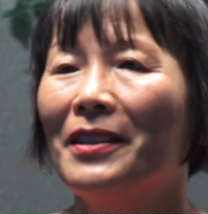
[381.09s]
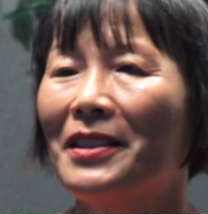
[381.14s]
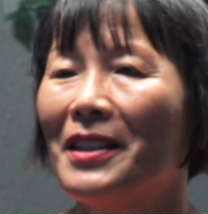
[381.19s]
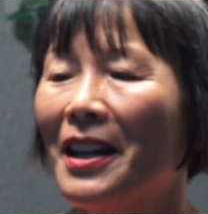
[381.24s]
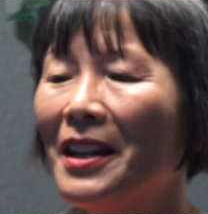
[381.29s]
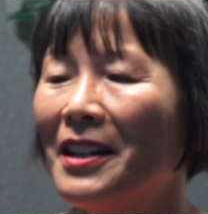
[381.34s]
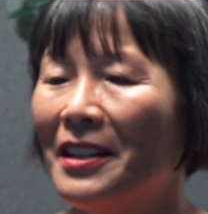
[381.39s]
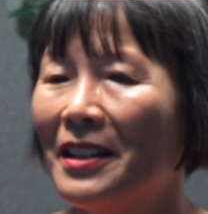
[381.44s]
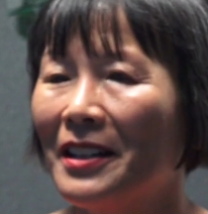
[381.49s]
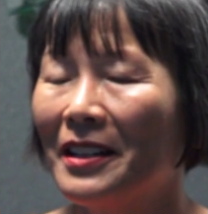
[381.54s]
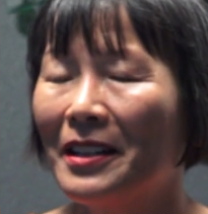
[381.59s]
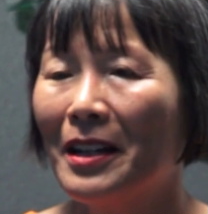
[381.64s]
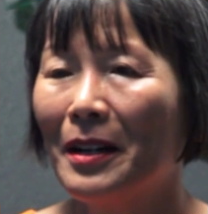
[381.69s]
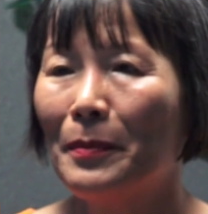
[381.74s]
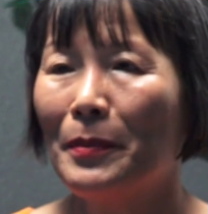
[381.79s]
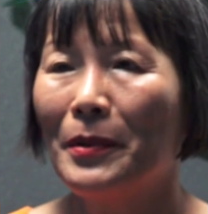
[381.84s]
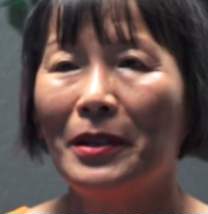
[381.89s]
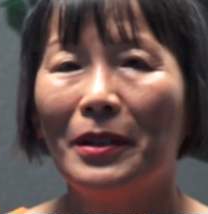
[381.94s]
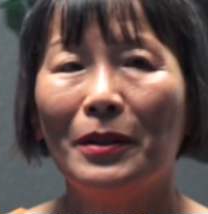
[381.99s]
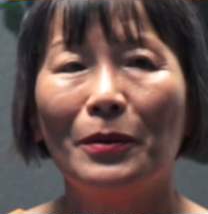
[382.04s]
this editing
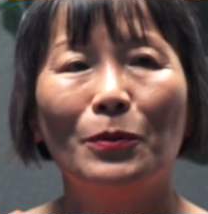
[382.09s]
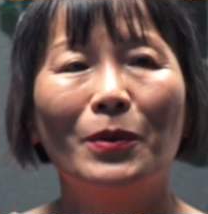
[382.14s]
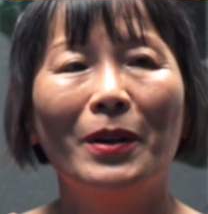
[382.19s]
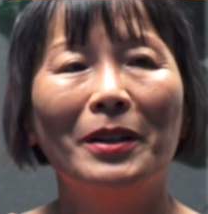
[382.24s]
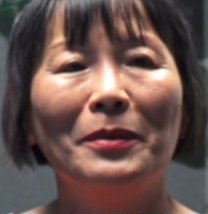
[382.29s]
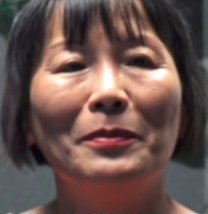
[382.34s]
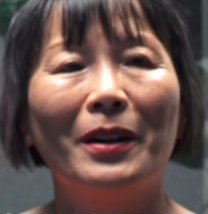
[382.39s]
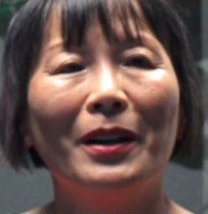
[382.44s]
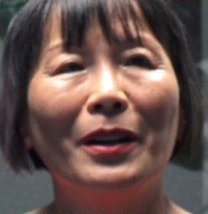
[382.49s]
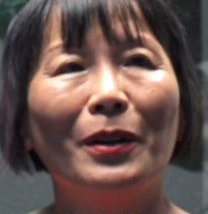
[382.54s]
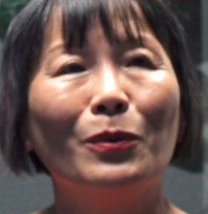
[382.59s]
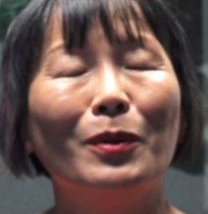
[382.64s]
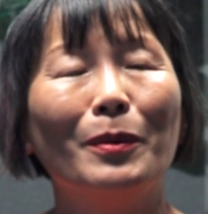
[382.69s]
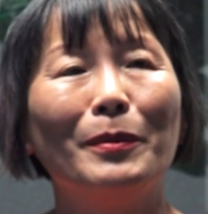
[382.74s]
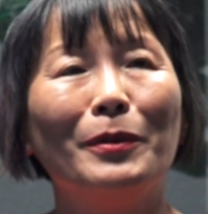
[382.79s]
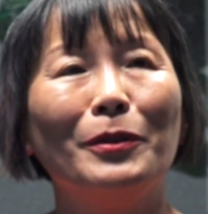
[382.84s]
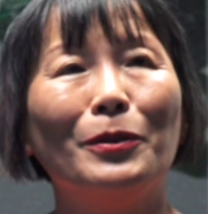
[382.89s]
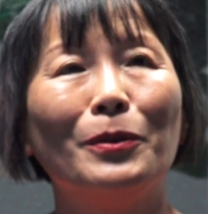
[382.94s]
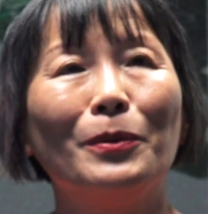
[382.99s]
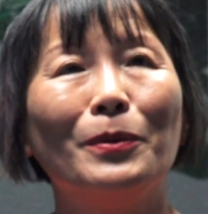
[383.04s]
company run by a
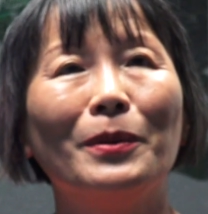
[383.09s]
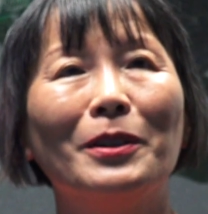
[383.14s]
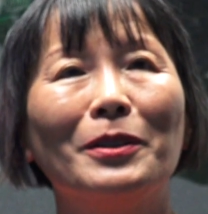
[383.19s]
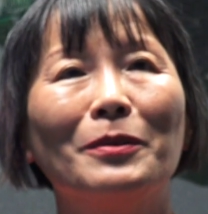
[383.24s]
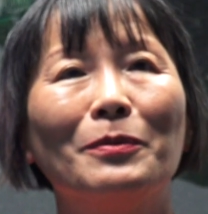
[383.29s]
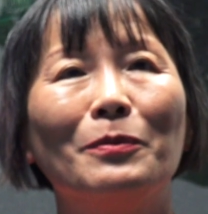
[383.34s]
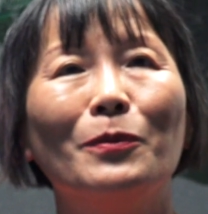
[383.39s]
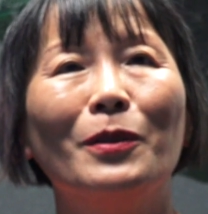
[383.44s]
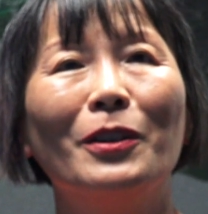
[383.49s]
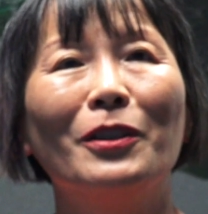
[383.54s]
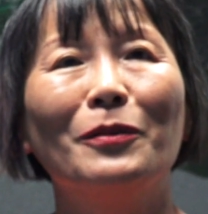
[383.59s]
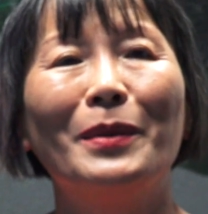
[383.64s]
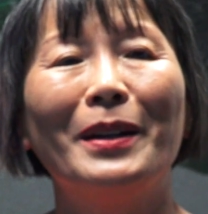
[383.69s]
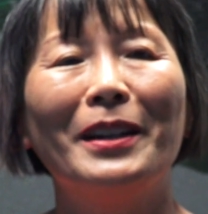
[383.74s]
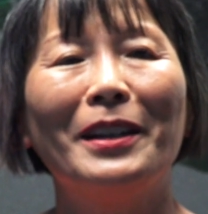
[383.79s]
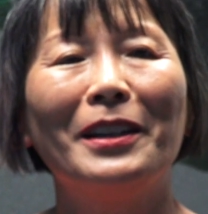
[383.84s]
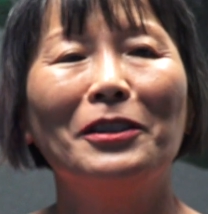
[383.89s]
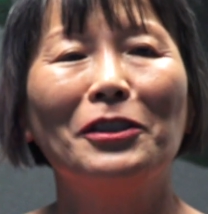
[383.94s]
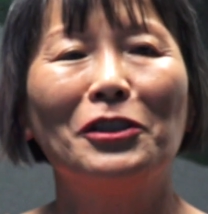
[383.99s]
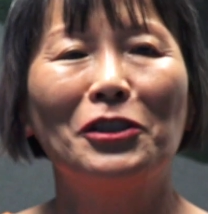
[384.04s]
woman who was one of my
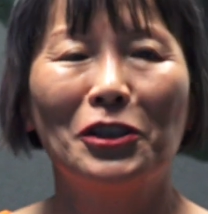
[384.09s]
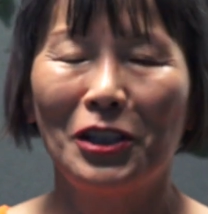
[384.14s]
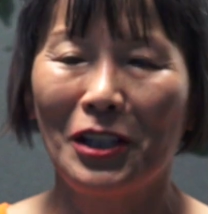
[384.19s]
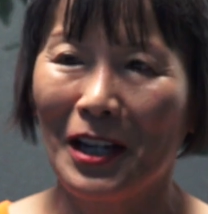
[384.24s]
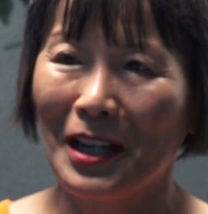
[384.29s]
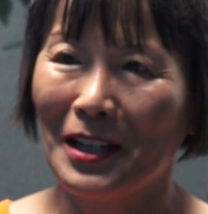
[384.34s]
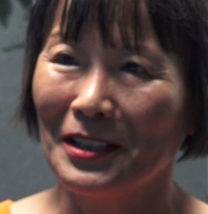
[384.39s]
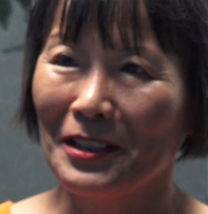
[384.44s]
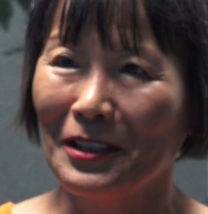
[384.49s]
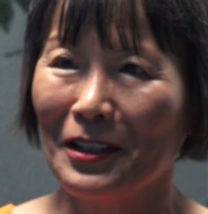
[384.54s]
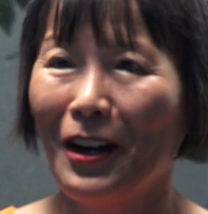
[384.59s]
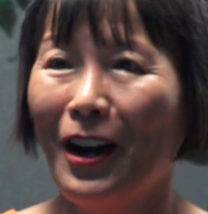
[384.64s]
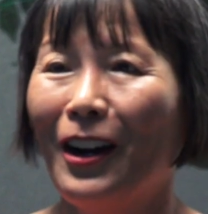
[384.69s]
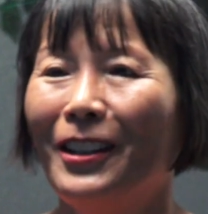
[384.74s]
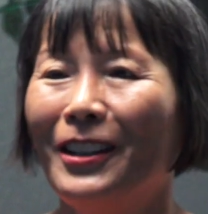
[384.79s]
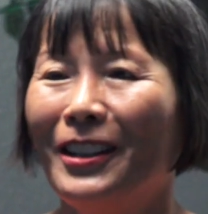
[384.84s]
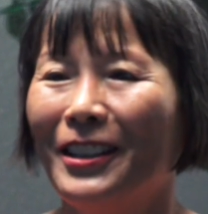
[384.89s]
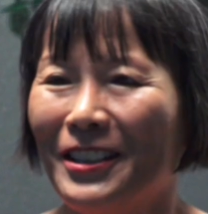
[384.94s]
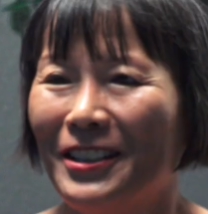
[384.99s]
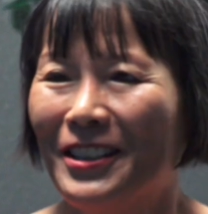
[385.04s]
English TAs in
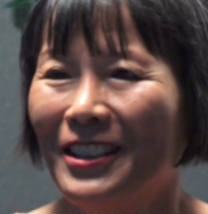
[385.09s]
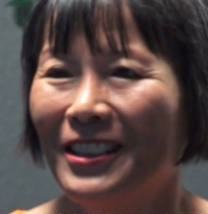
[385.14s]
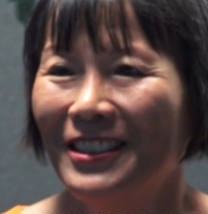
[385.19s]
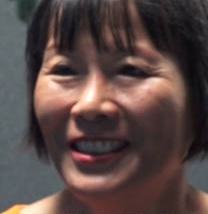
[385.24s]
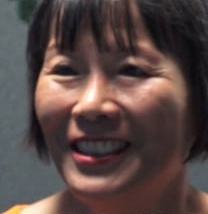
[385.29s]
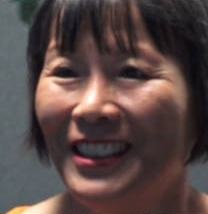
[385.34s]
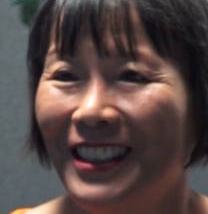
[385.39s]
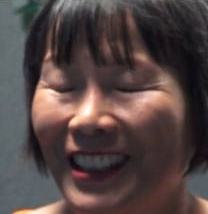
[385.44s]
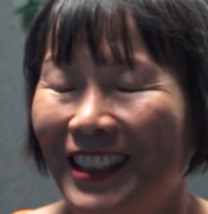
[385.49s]
college.